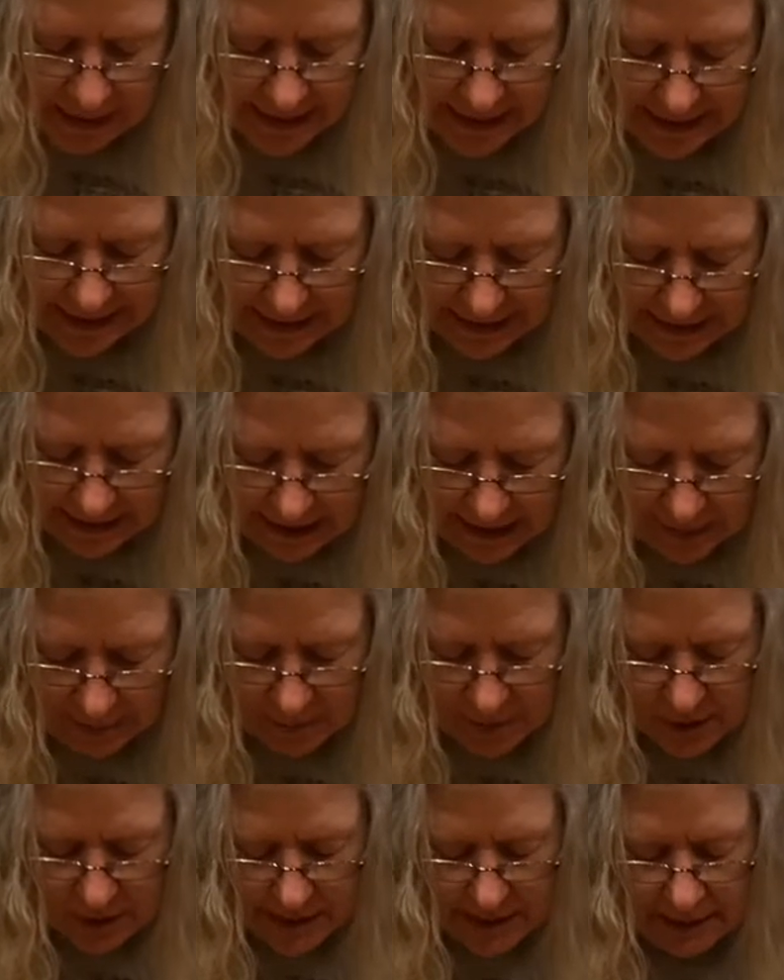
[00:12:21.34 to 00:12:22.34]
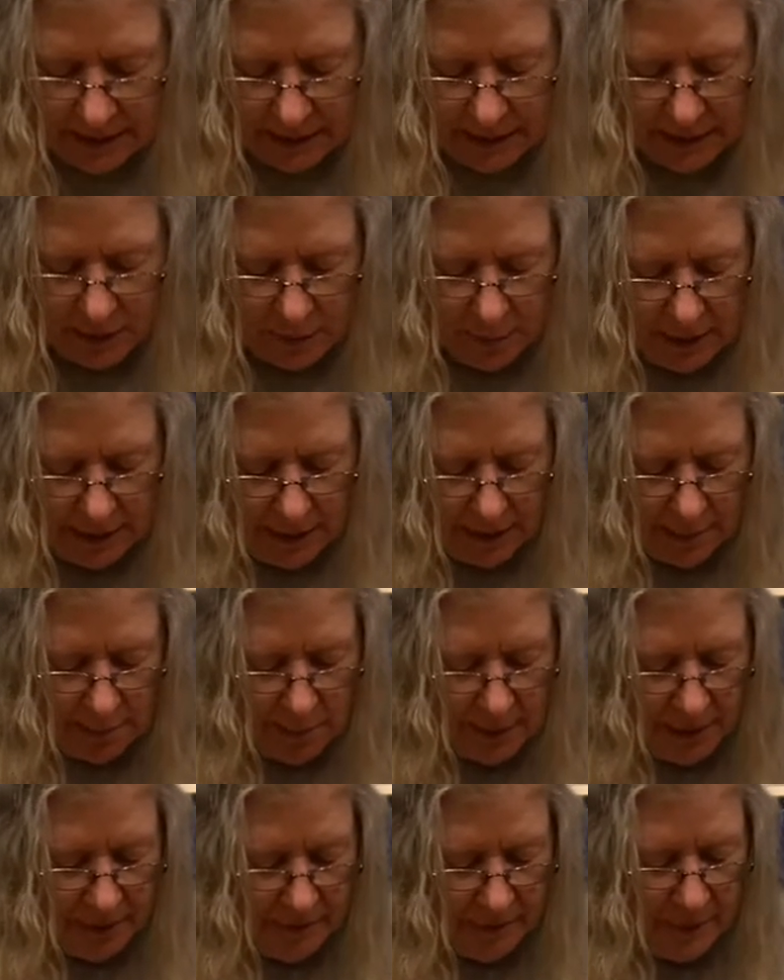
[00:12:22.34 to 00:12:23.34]
sticking up just a little bit
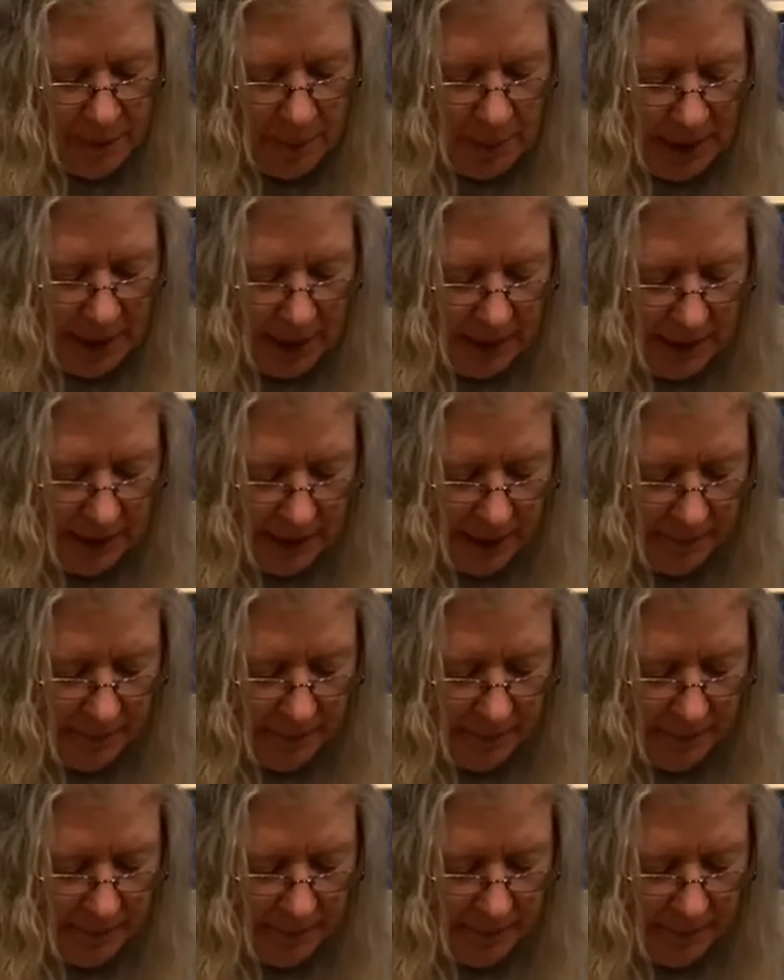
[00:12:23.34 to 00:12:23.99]
above the body.